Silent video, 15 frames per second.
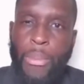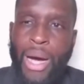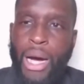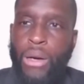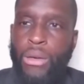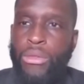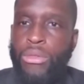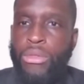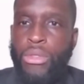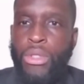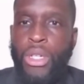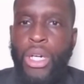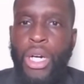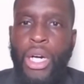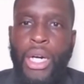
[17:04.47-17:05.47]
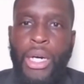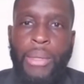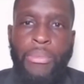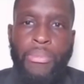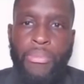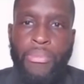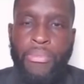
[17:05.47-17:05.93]
about
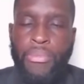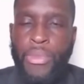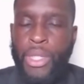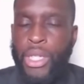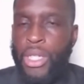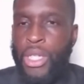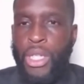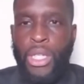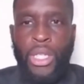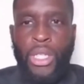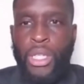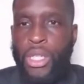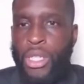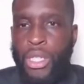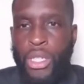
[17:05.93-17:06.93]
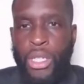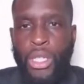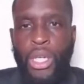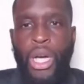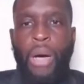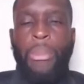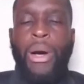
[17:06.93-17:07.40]
um
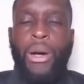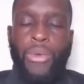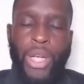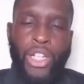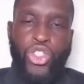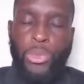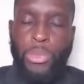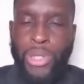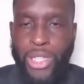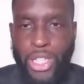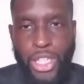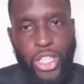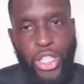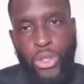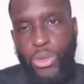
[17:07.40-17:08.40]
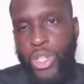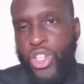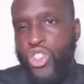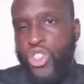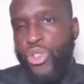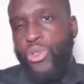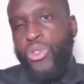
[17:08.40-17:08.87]
about LGBTQ
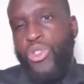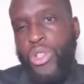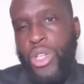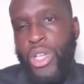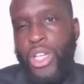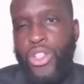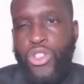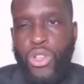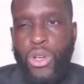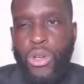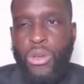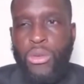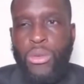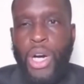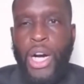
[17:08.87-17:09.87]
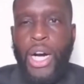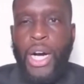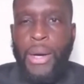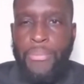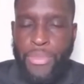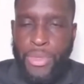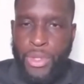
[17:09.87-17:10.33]
issues. And so
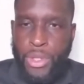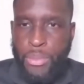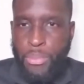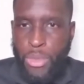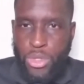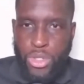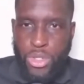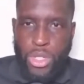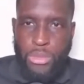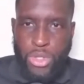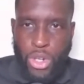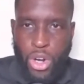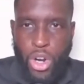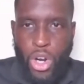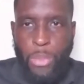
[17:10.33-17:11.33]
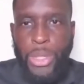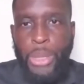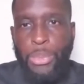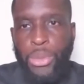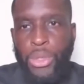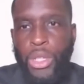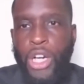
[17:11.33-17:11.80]
um Muslims are
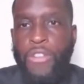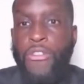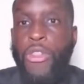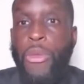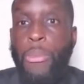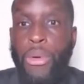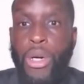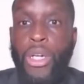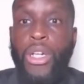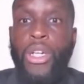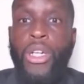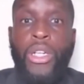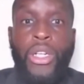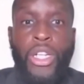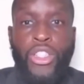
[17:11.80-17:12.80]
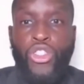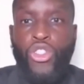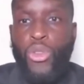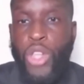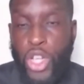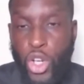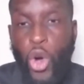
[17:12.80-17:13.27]
people of the book,
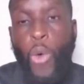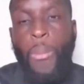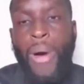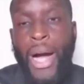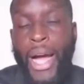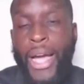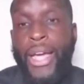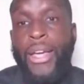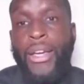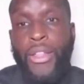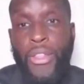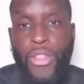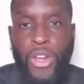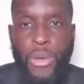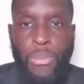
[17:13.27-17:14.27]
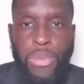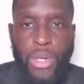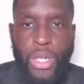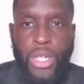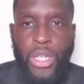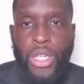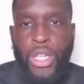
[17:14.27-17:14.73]
and so they go by their
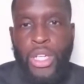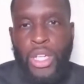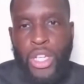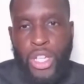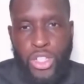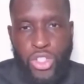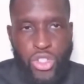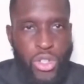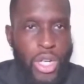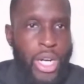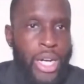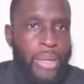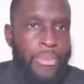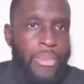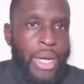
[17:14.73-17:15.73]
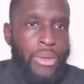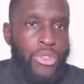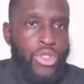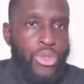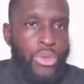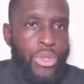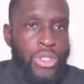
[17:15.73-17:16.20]
book. And so um, I
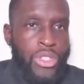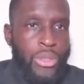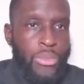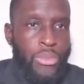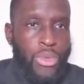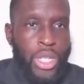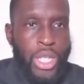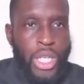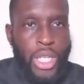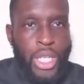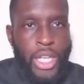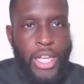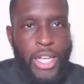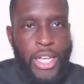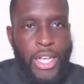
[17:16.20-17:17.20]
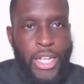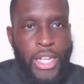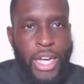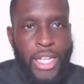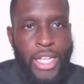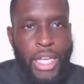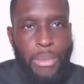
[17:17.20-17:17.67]
was doing some reading
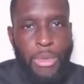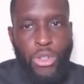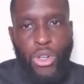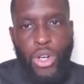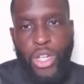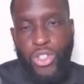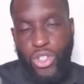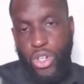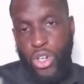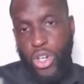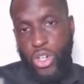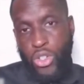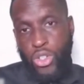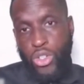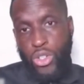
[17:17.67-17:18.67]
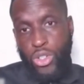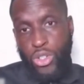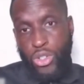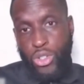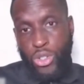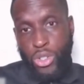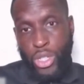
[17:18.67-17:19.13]
and I came across an
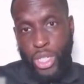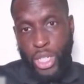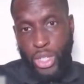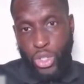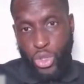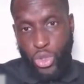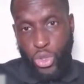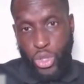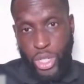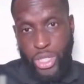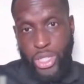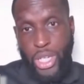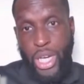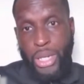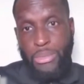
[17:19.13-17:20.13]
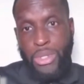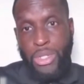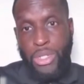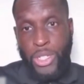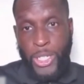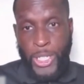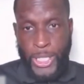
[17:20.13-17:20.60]
article in the New York
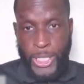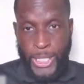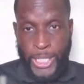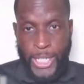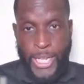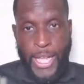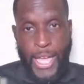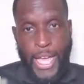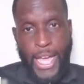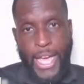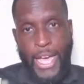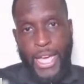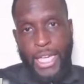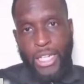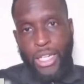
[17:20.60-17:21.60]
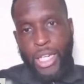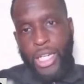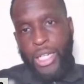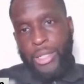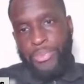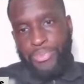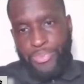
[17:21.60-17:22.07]
Times. And
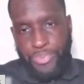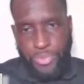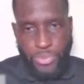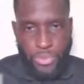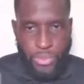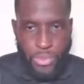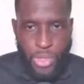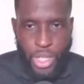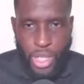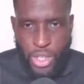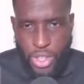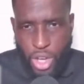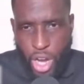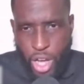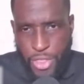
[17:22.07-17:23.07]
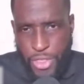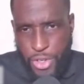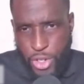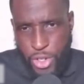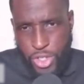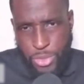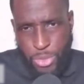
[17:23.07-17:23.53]
um, the
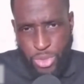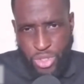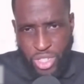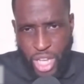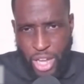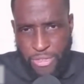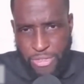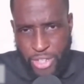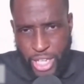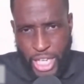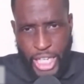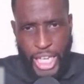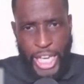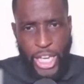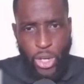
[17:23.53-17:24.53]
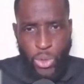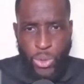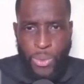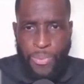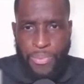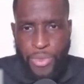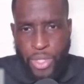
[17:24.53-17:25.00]
author is Mustafa
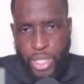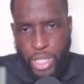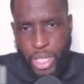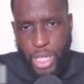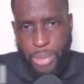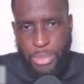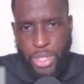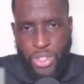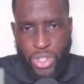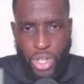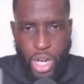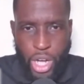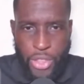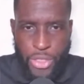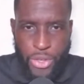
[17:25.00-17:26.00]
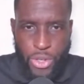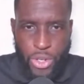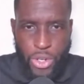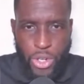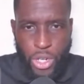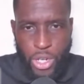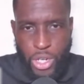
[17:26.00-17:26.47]
Akyol. Um, he's an
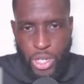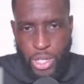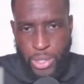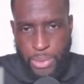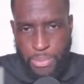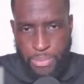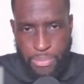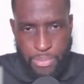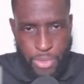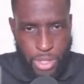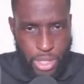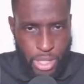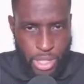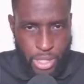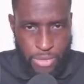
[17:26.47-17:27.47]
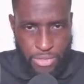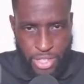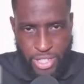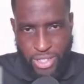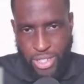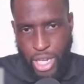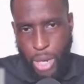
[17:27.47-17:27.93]
author um,
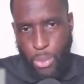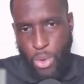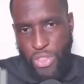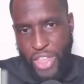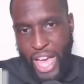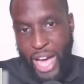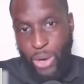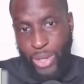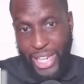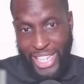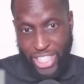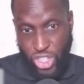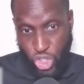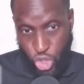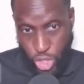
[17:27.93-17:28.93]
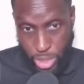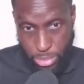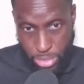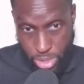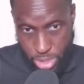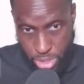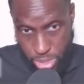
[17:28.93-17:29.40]
of Islam Without
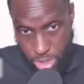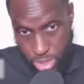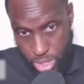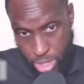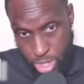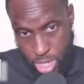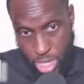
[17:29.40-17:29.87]
Extremes,